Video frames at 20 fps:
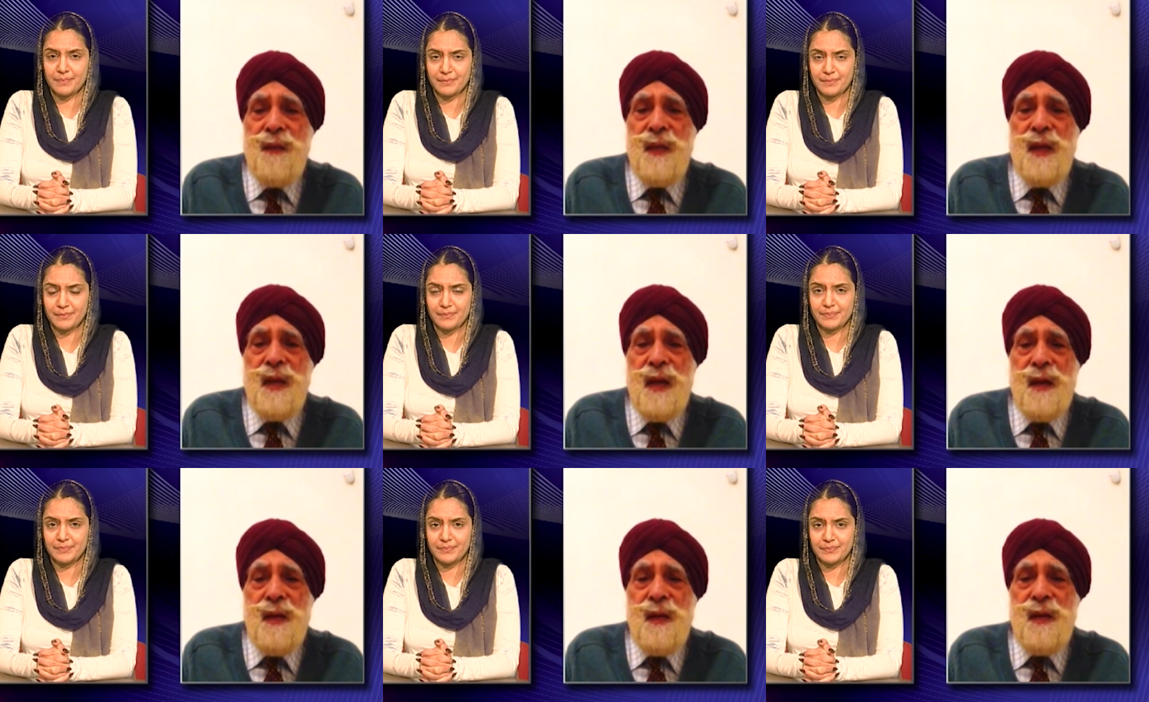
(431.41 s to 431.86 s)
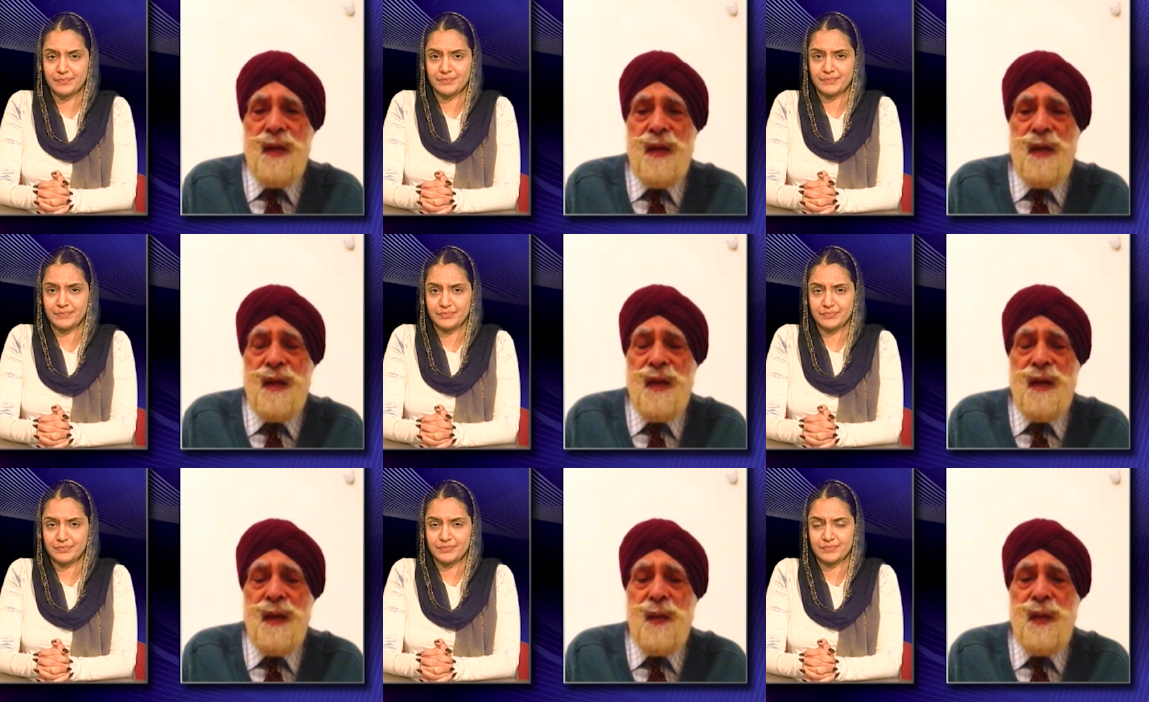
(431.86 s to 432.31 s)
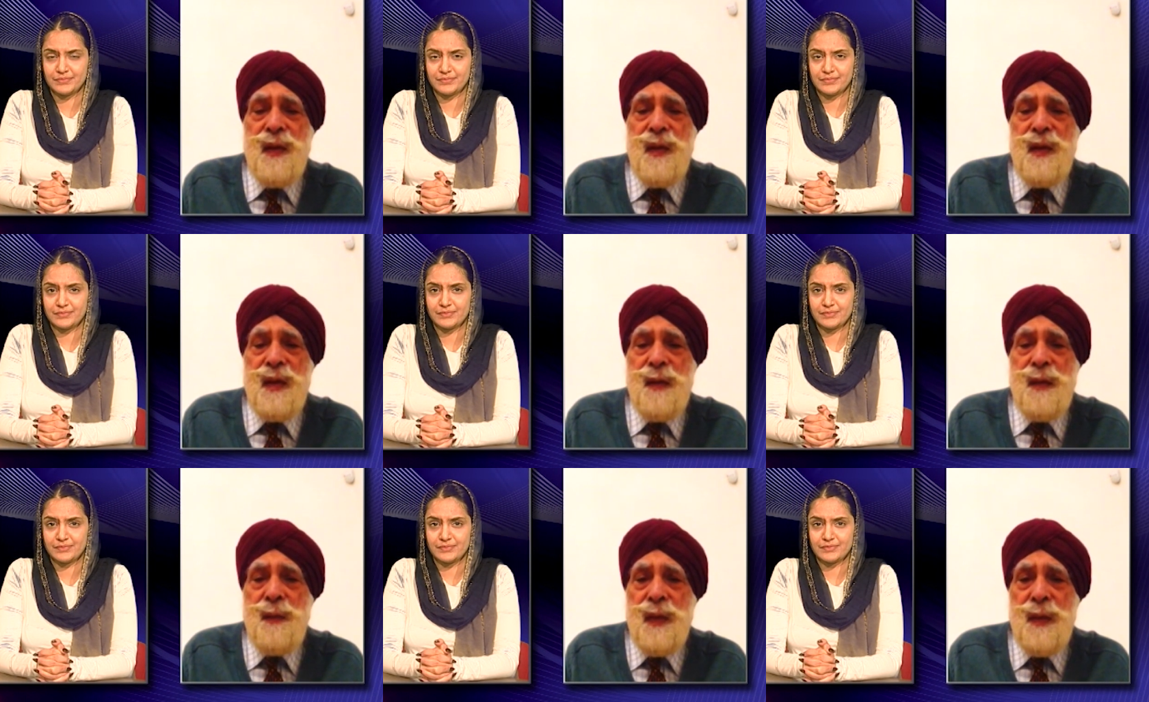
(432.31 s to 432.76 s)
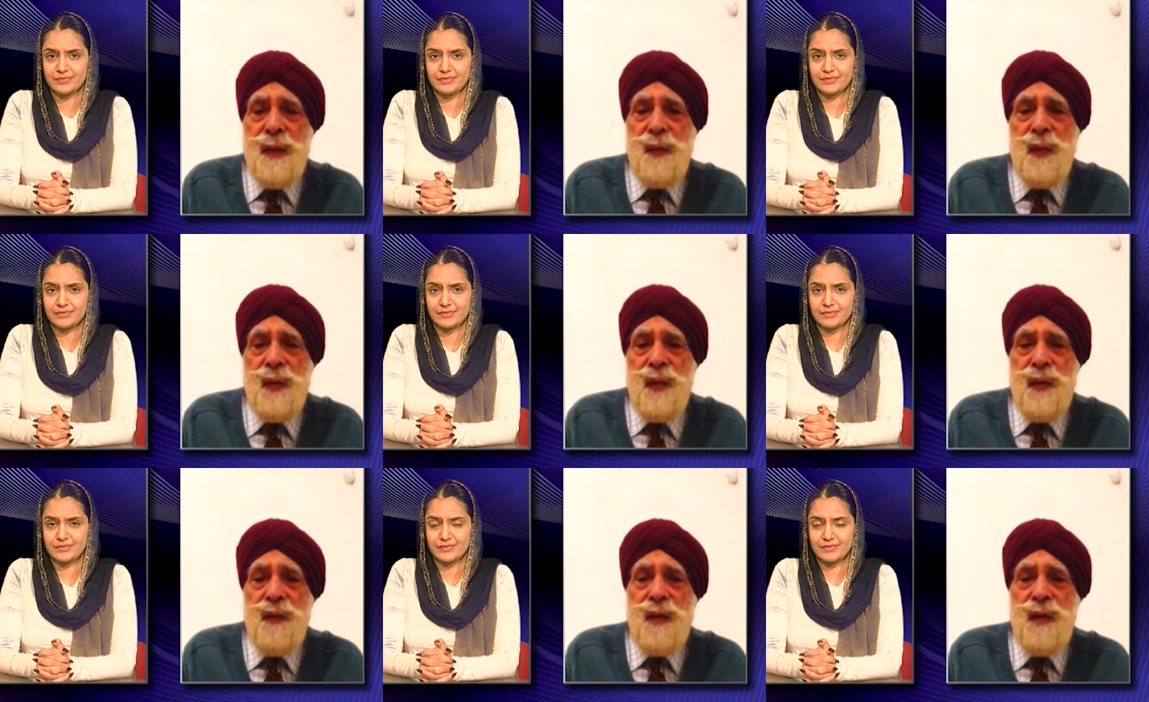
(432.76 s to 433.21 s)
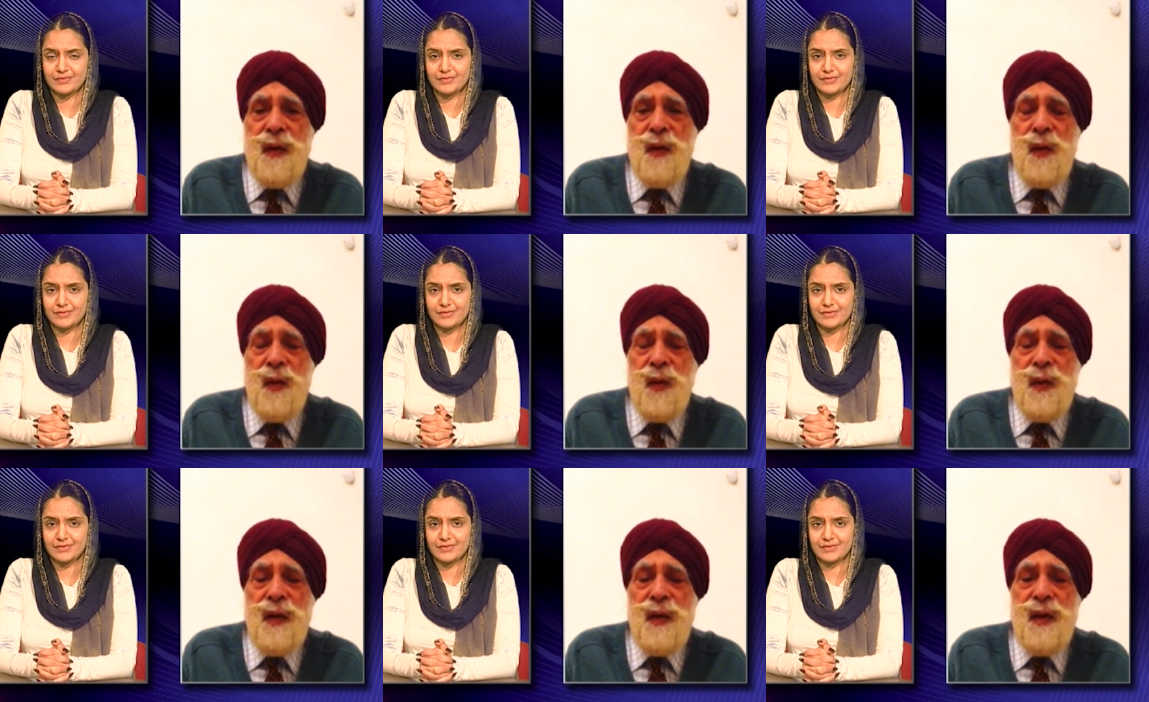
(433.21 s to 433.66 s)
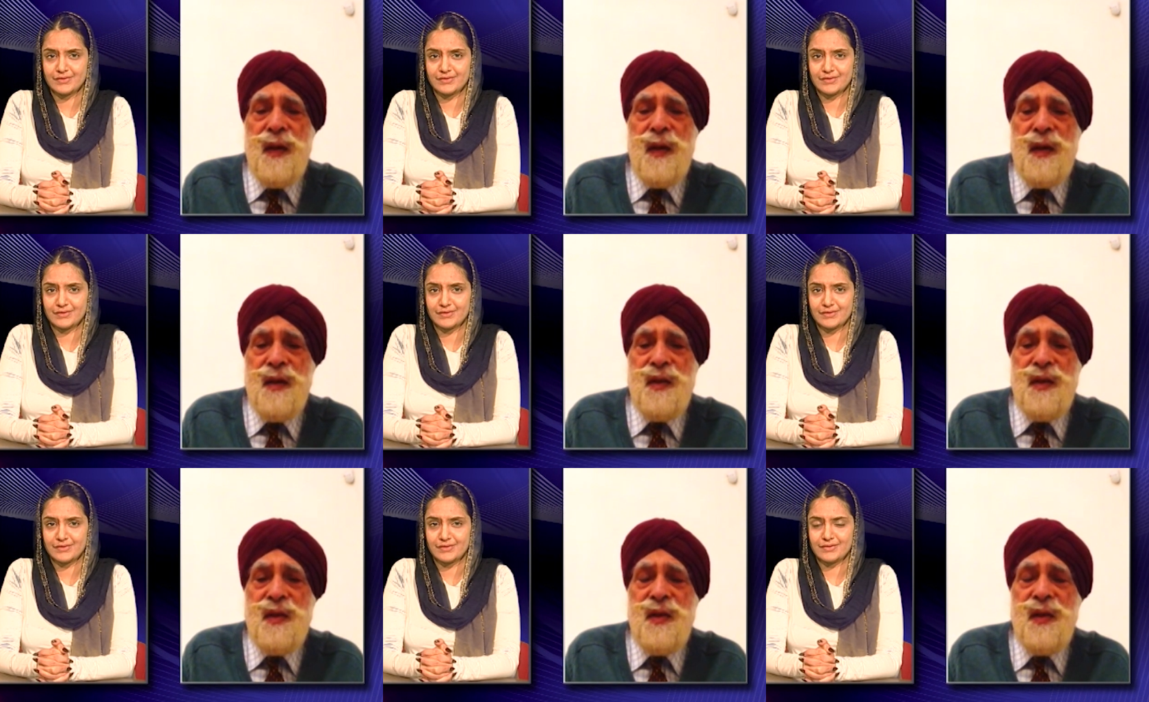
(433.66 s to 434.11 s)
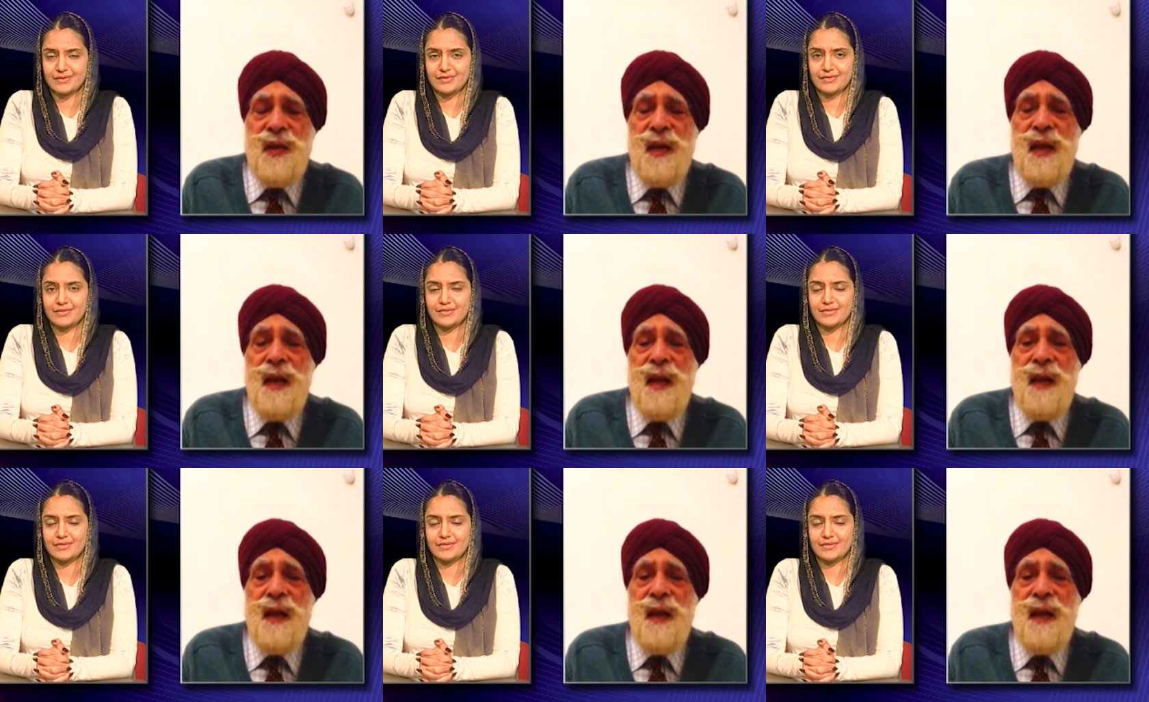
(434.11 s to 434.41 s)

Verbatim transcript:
Speaker 1: That, they were the people who recorded history.